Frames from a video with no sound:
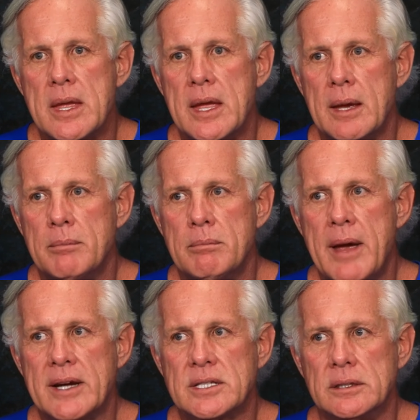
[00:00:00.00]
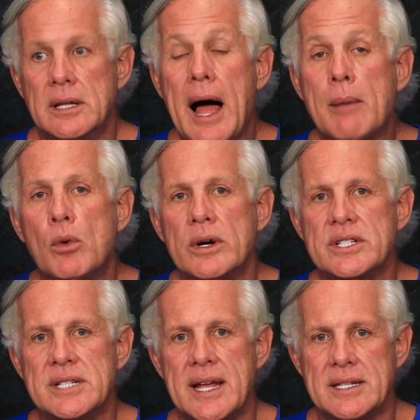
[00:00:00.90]
it makes a lot more
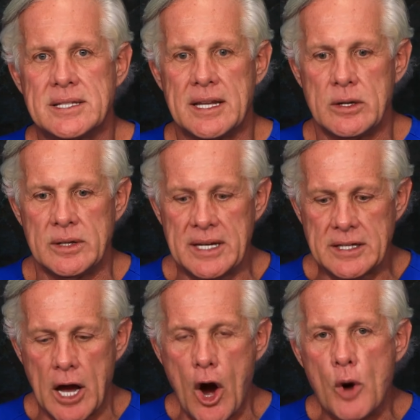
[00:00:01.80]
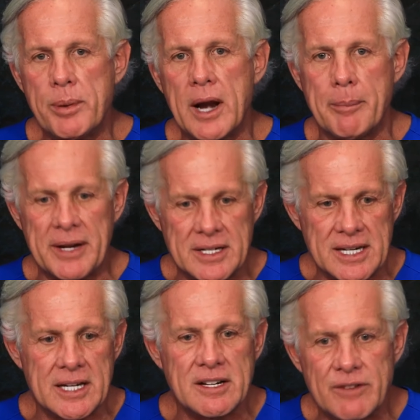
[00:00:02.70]
sense that you need to open up each
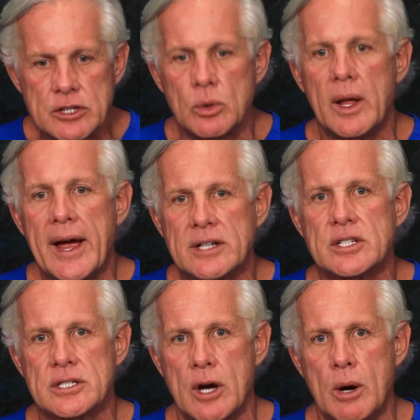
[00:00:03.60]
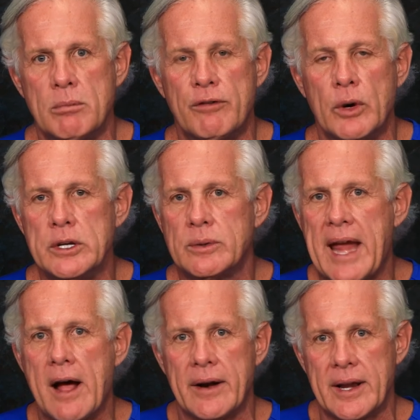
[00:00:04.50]
individual exosome before you
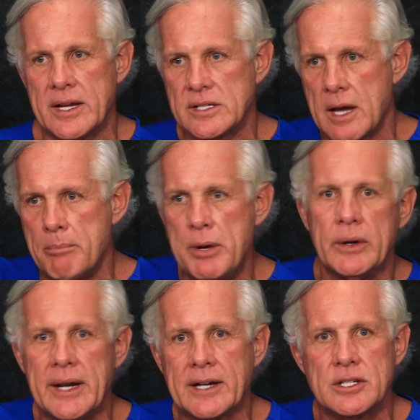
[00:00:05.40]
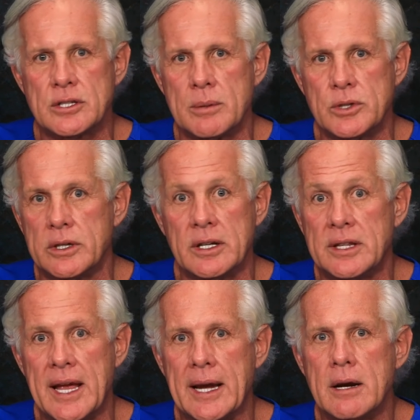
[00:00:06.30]
count it as a billion exosomes are a good
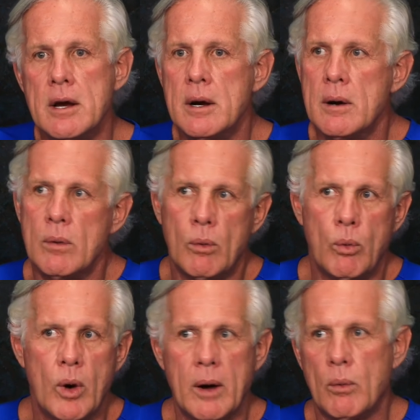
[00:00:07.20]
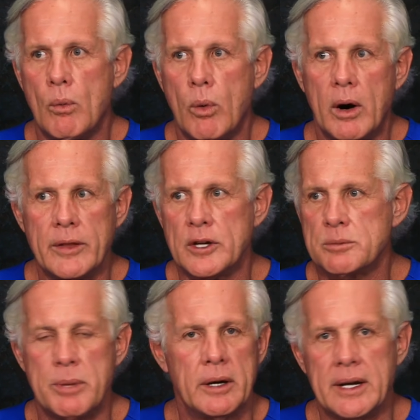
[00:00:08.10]
thing. What were those
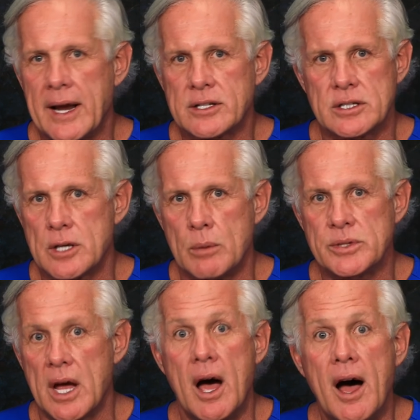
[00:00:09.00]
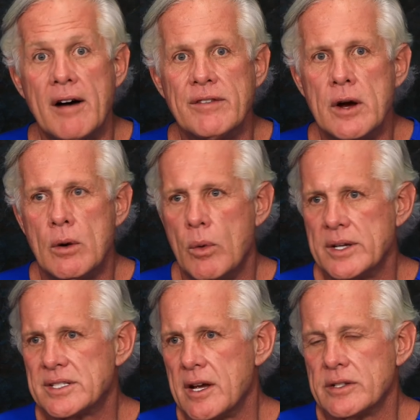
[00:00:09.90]
billion exosomes of?
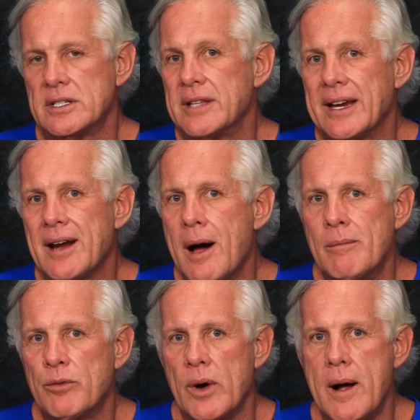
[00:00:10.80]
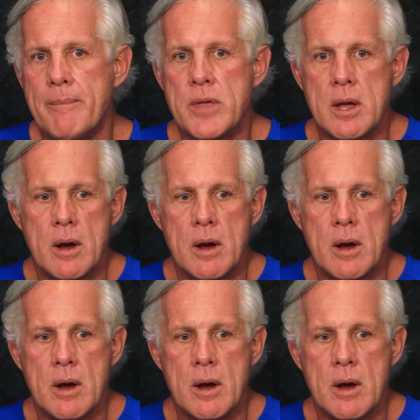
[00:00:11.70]
What cells did they come from?